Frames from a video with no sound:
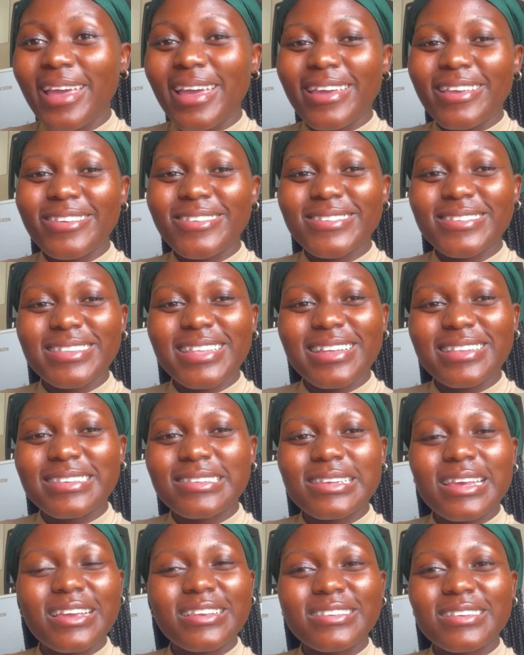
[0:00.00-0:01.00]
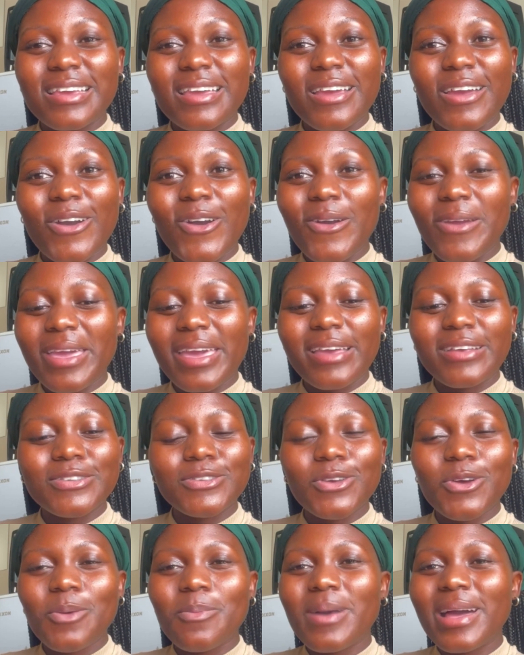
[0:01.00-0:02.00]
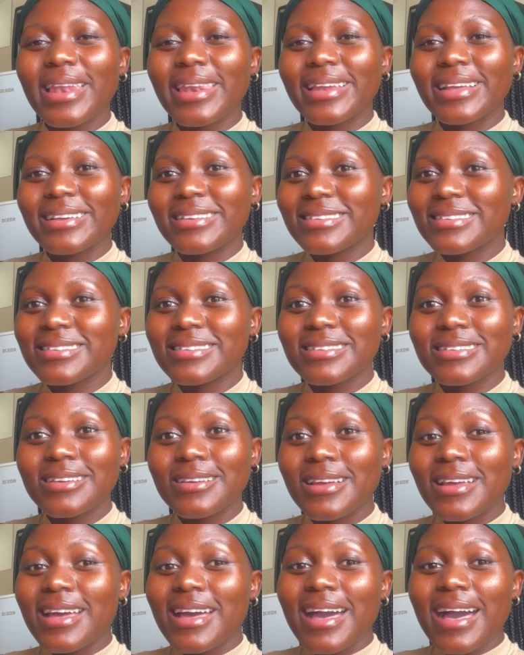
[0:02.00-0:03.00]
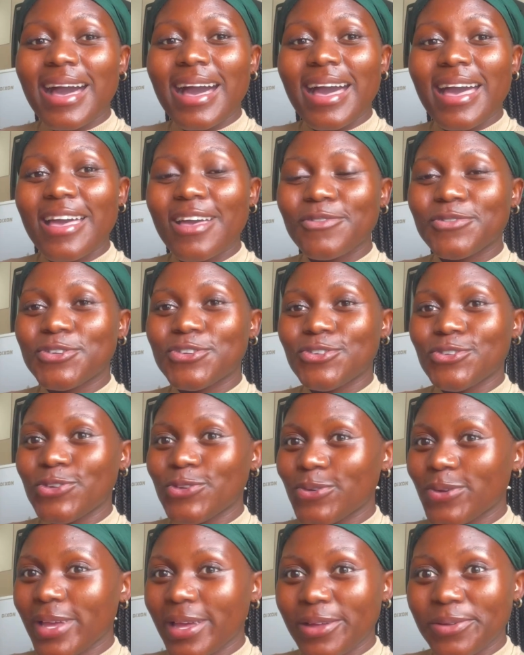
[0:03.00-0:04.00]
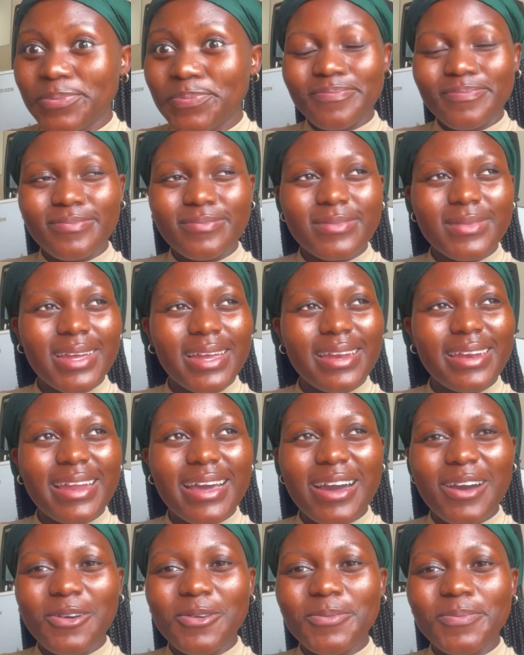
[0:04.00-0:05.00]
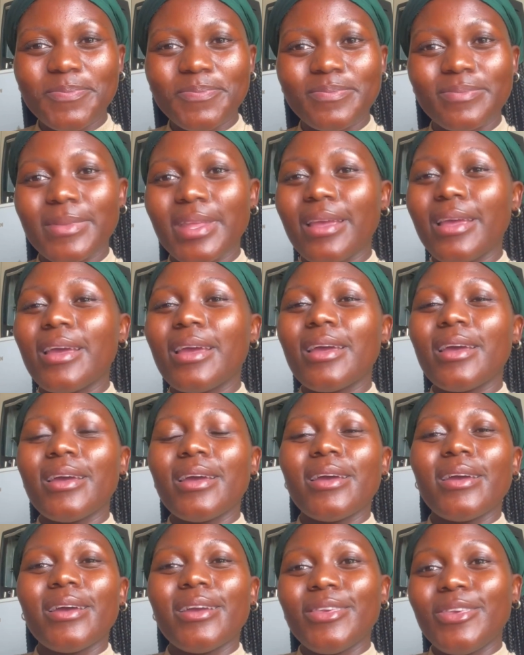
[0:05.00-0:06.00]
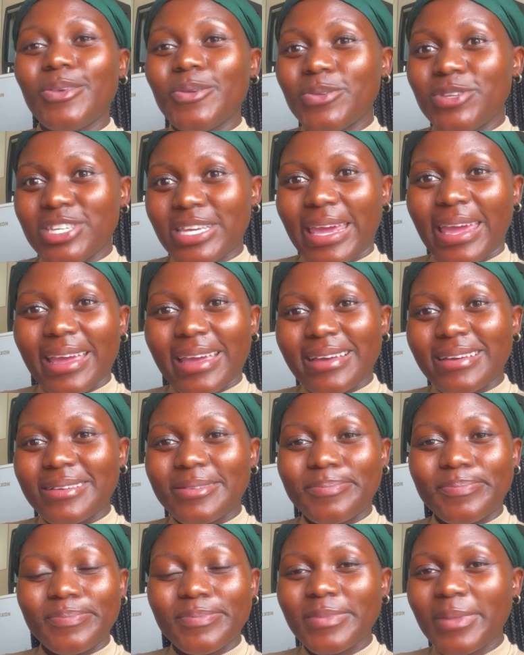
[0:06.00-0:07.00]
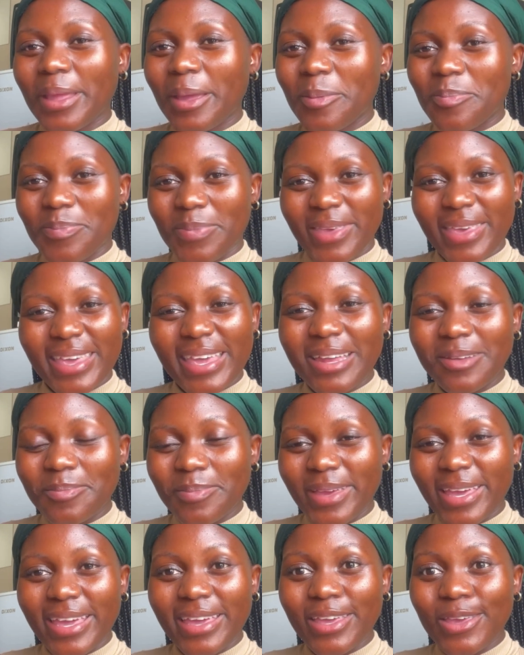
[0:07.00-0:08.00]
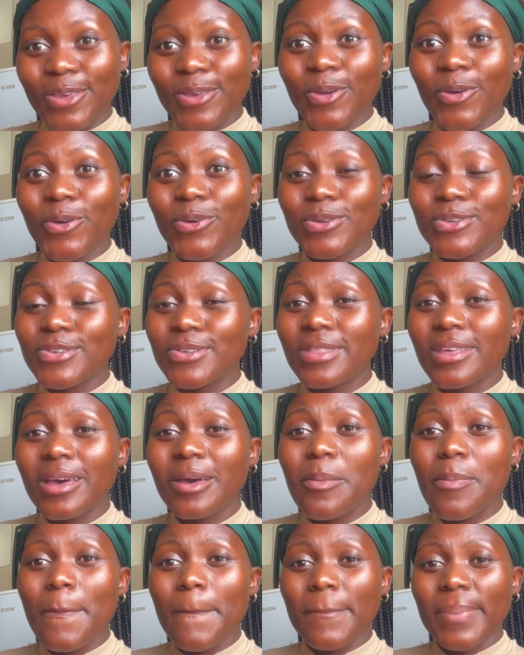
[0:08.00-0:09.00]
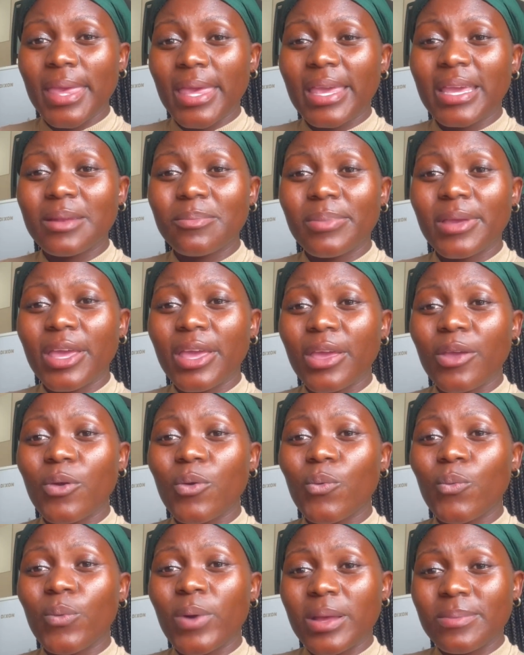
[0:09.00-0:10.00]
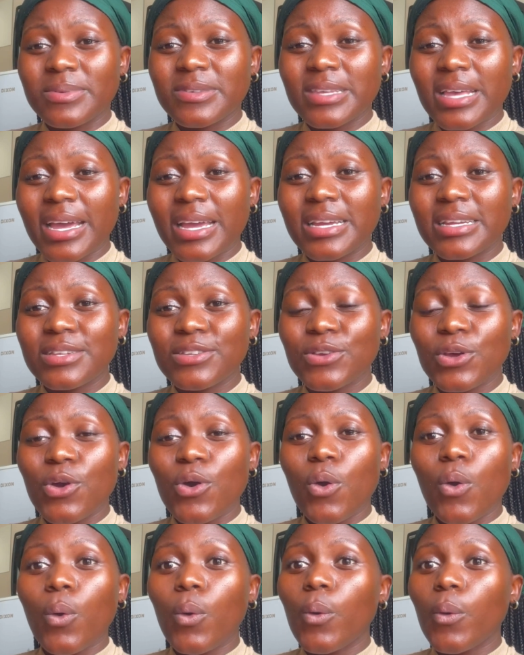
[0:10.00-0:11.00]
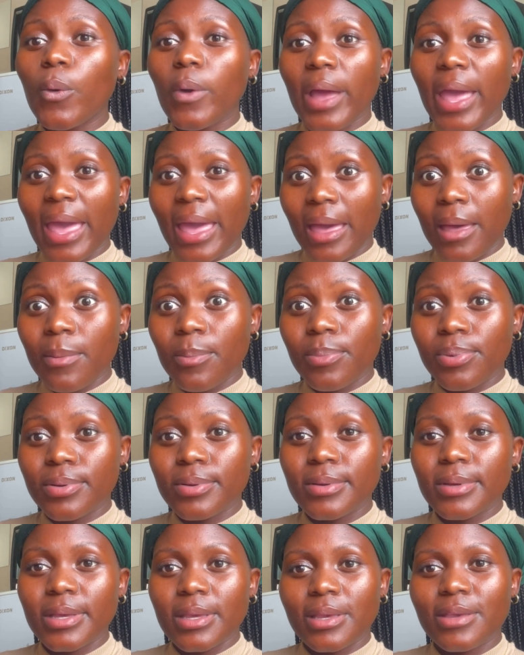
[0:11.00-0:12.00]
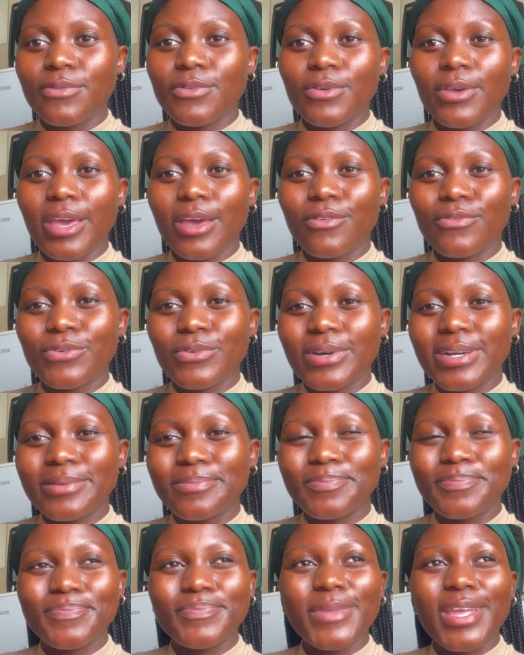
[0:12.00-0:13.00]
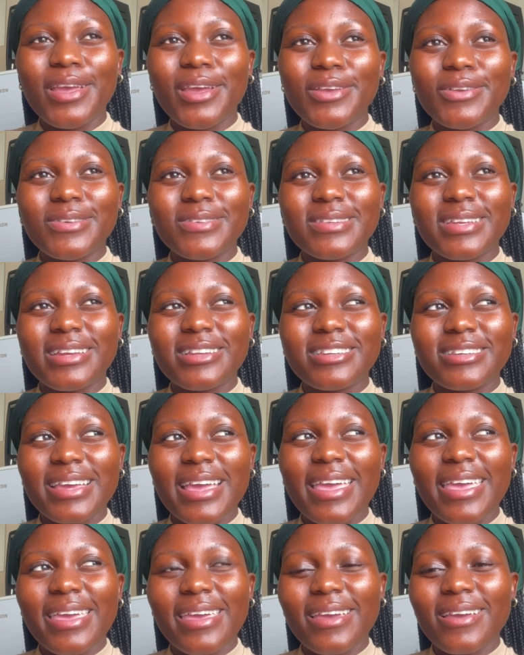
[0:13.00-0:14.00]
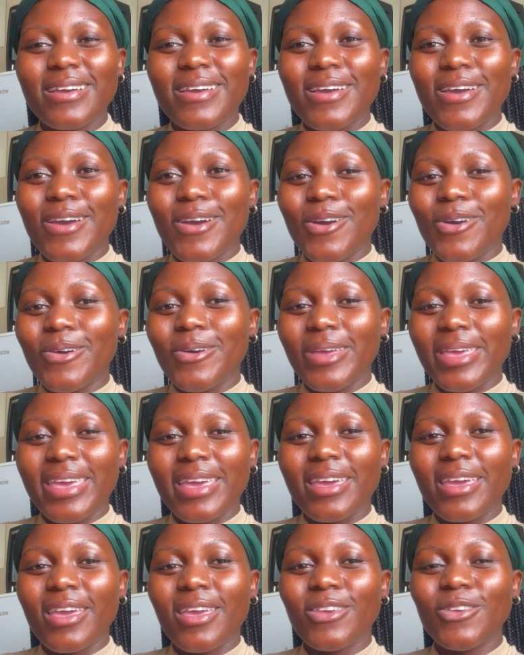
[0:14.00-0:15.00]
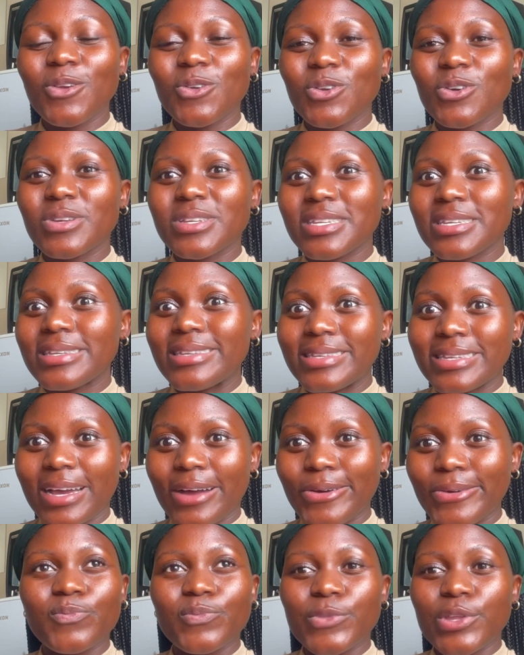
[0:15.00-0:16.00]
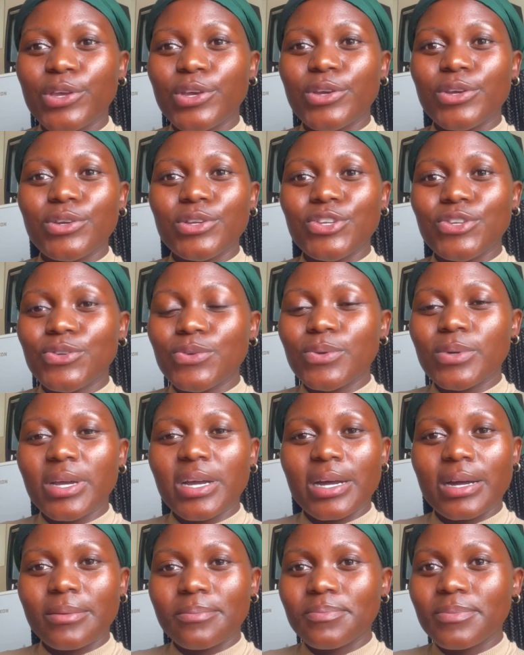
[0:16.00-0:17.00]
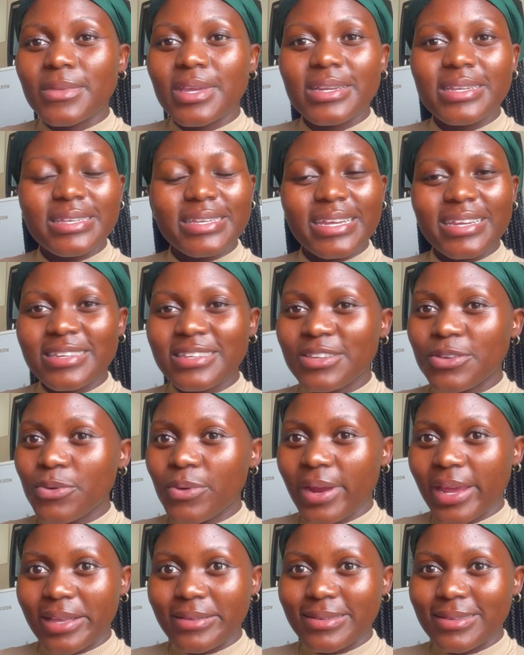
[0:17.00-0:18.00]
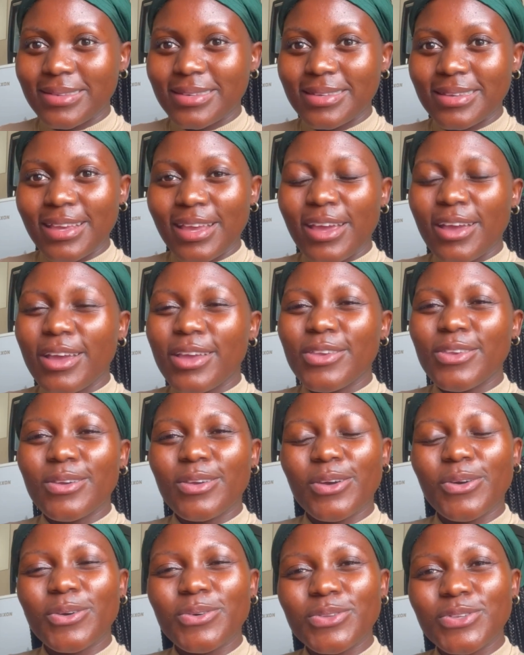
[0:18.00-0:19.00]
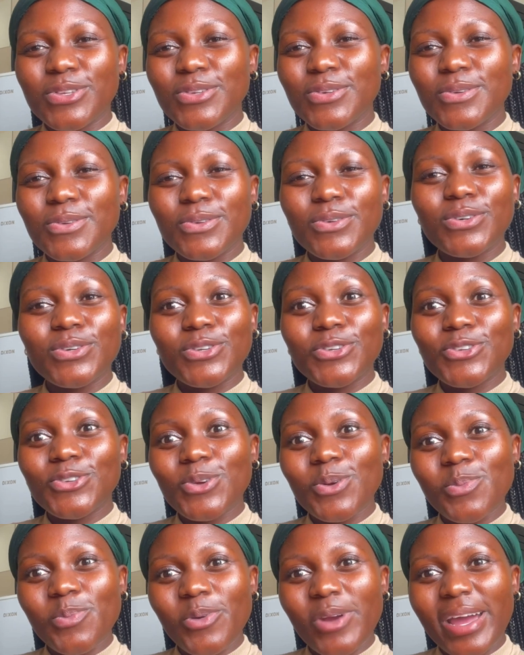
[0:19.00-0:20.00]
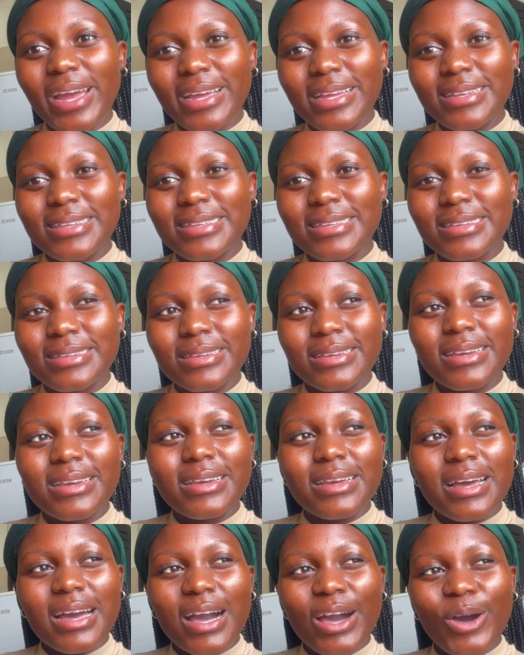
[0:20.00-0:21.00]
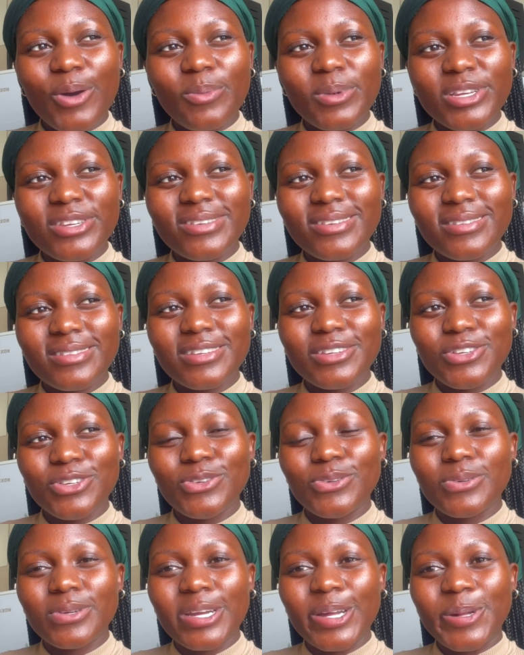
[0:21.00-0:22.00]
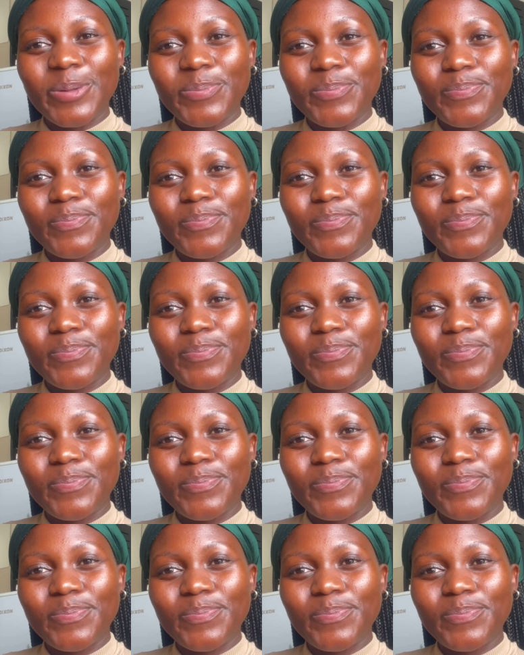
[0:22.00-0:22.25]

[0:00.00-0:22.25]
you start searching. Okay, so on my list, I have sugar. Now, you check Pick and Pay. You go to the Pick and Pay website or app if you have one. You start checking. Okay, you note it down. Sugar, 30 rands. You go to ShopRite. How much is the sugar?